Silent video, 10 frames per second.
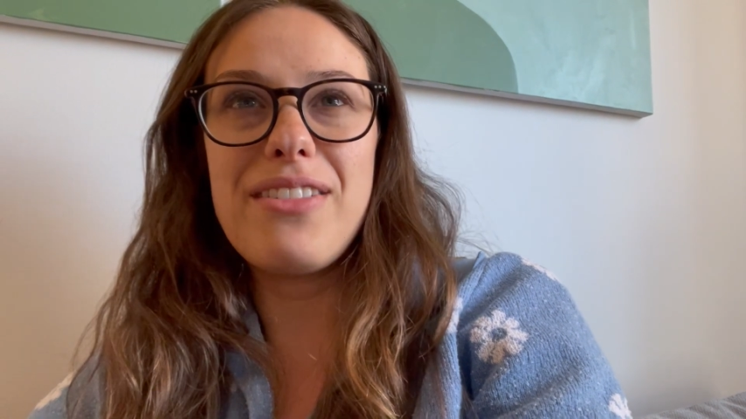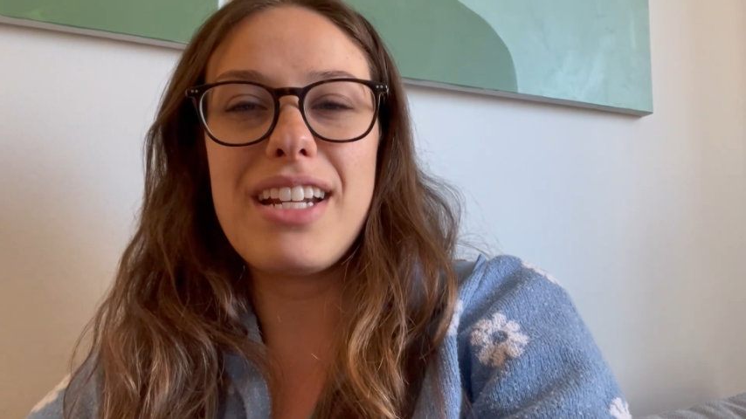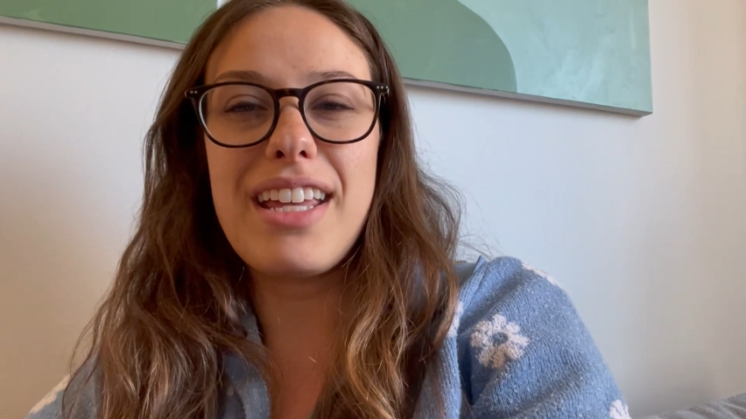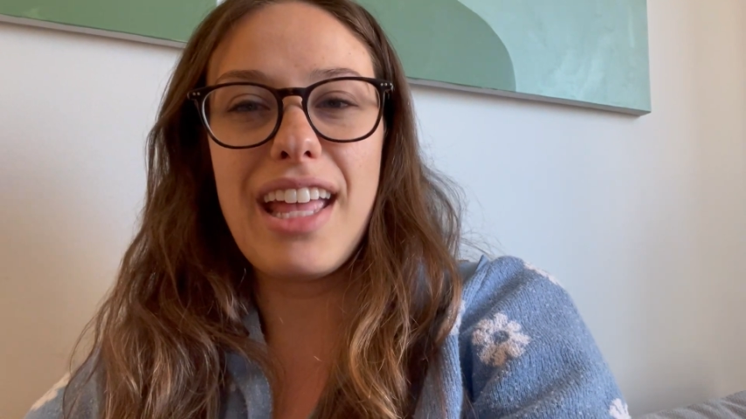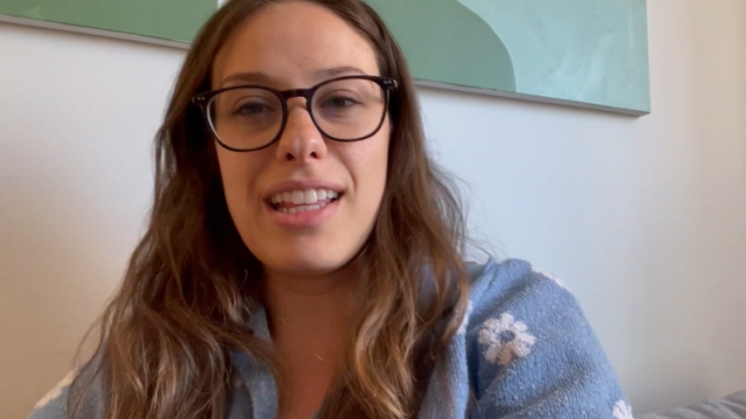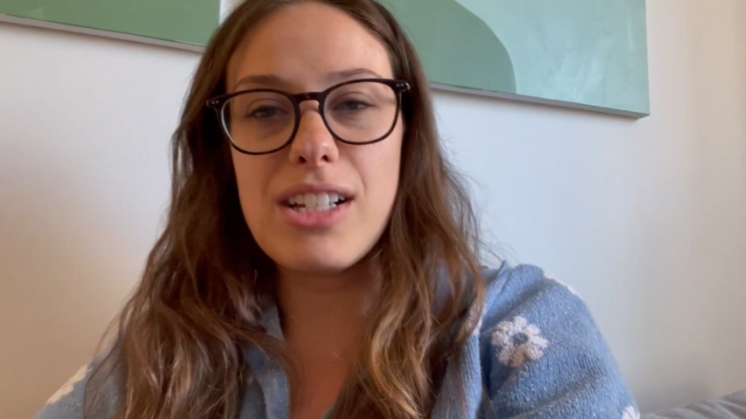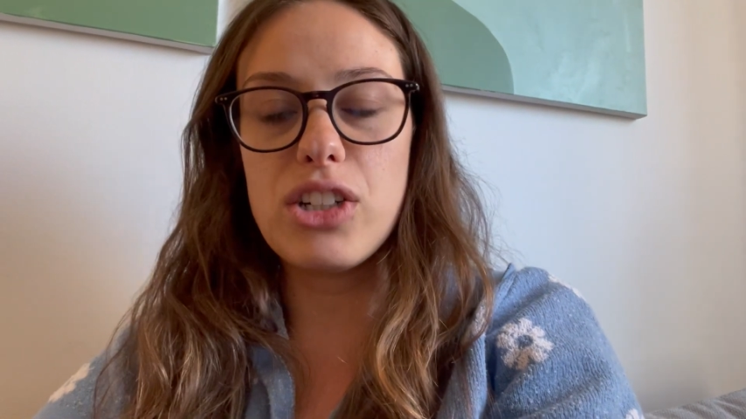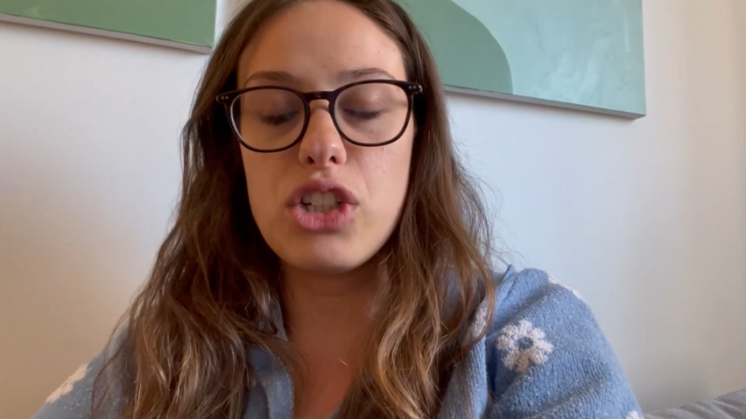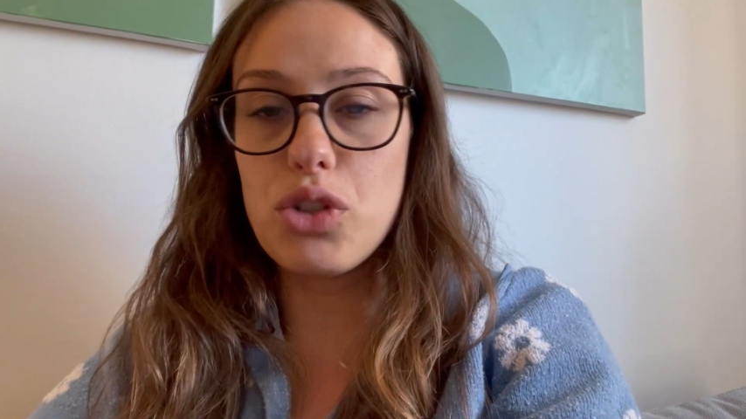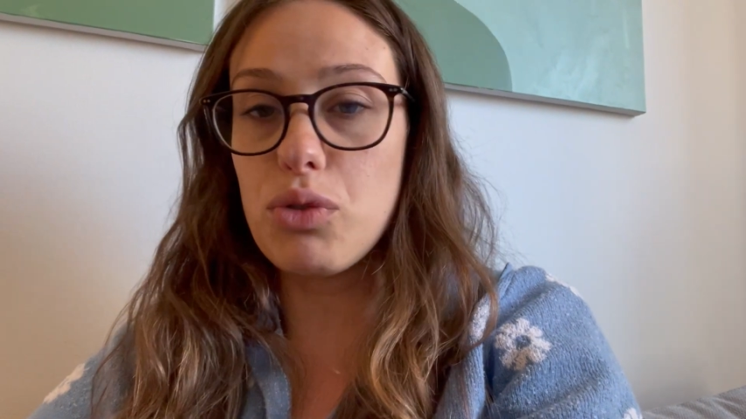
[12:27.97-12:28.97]
and cancer
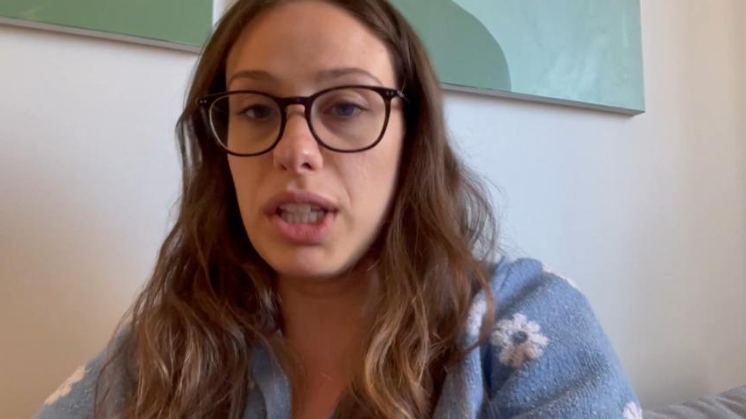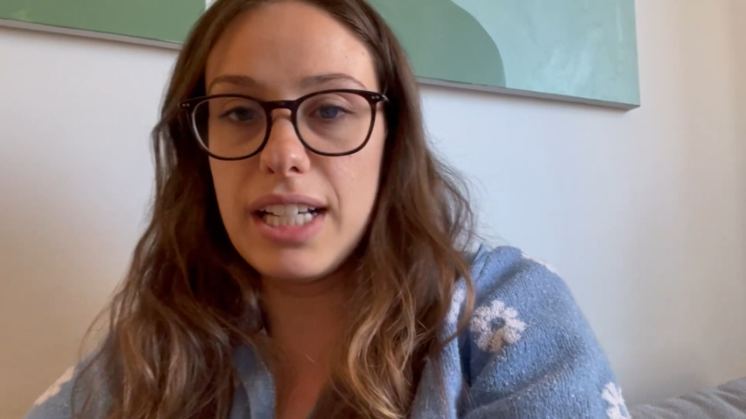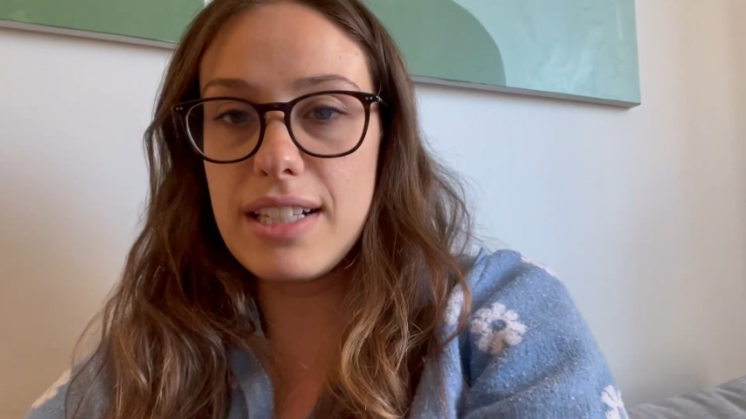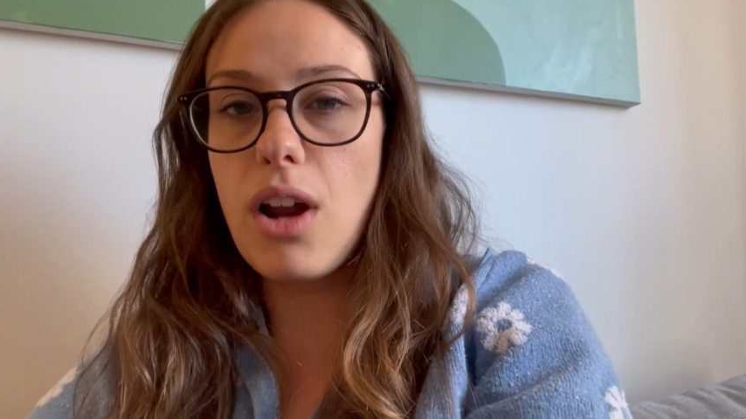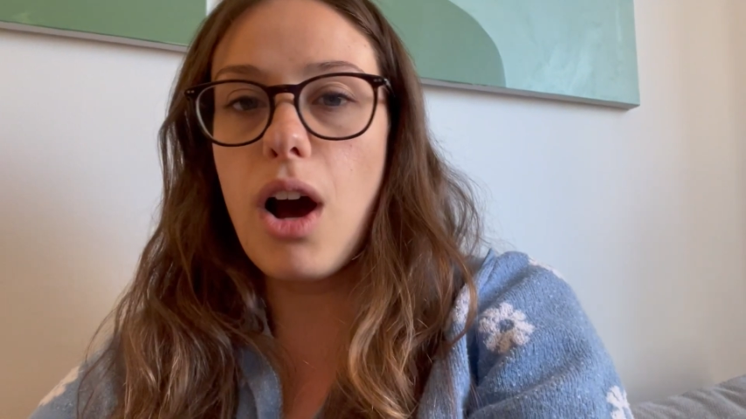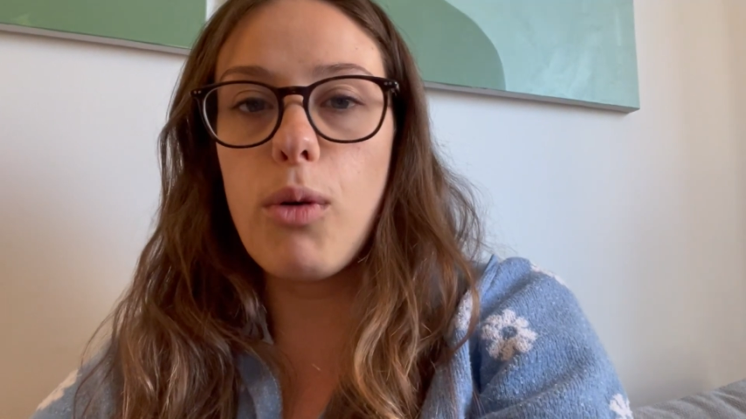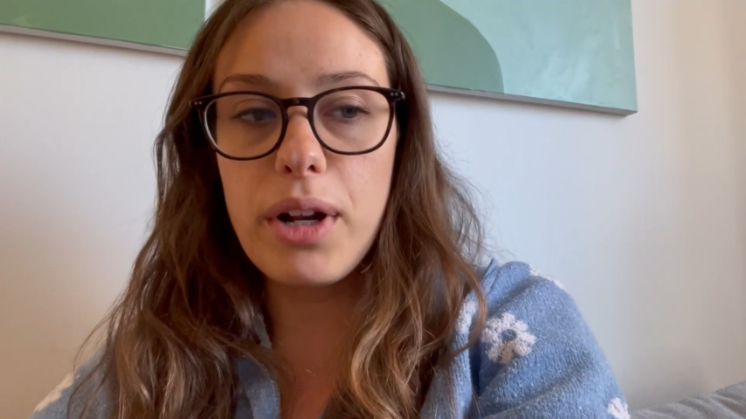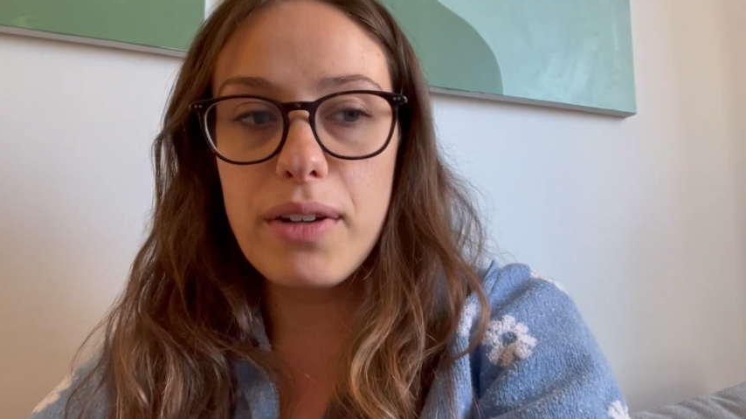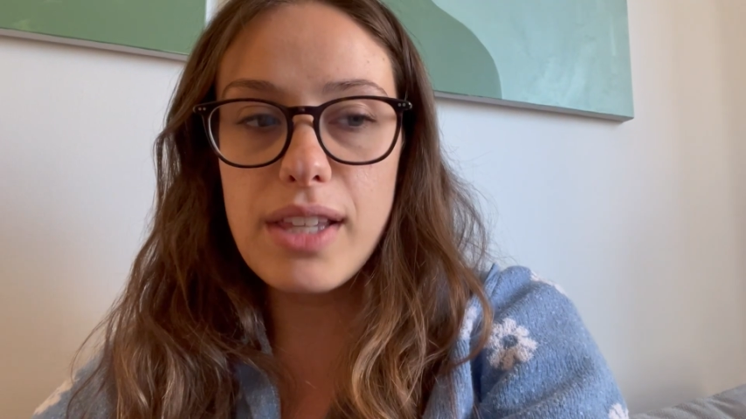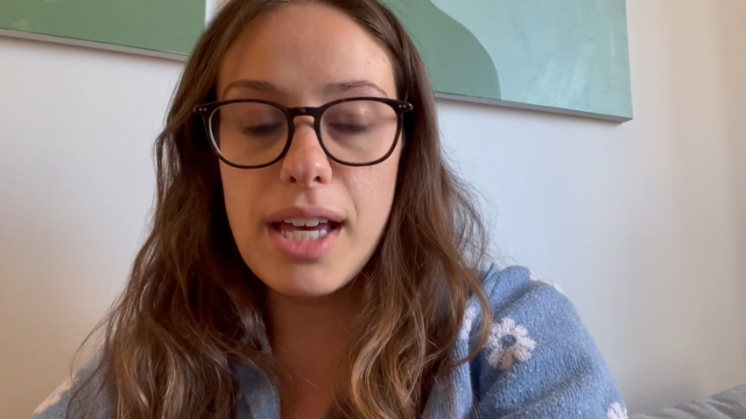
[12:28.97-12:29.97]
just really is not one
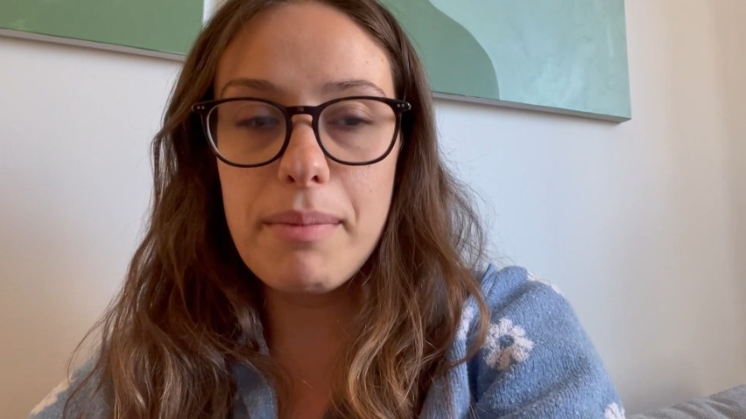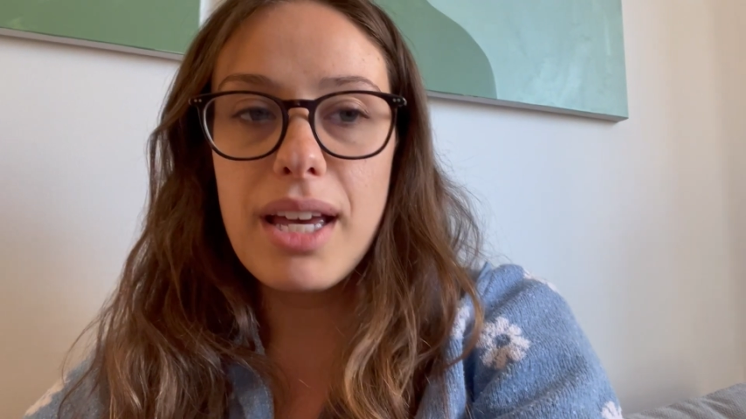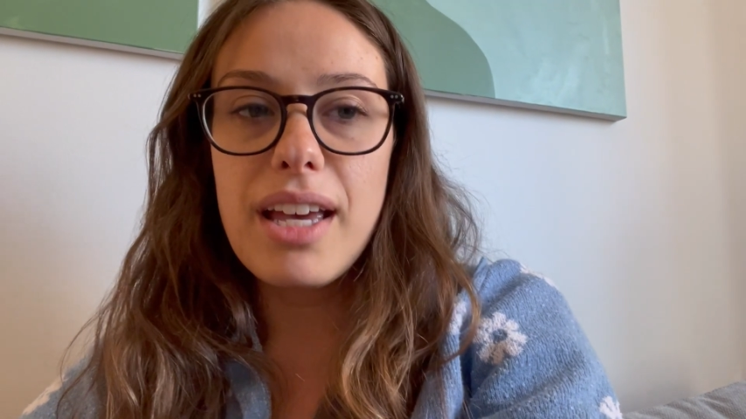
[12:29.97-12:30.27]
of them.